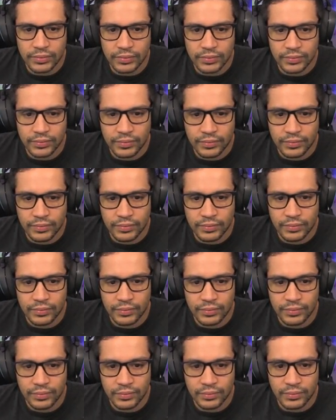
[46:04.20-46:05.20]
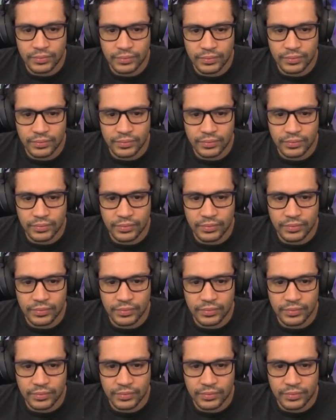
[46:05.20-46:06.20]

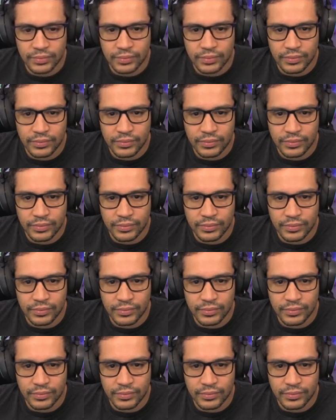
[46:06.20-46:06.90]
Nothing is said.